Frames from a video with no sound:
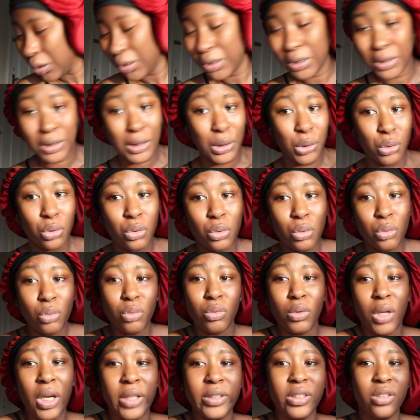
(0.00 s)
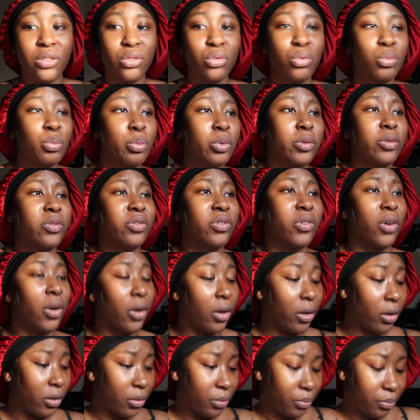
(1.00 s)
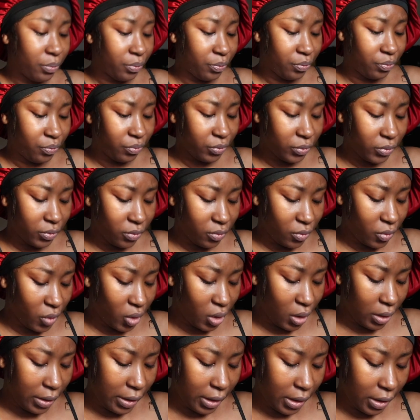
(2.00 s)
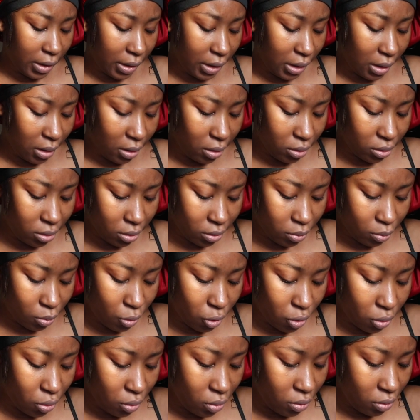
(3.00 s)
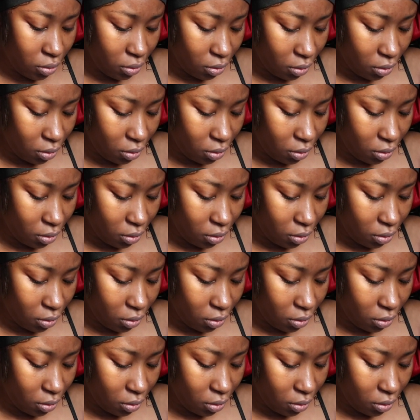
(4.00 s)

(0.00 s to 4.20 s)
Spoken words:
still prefer to get, like, small.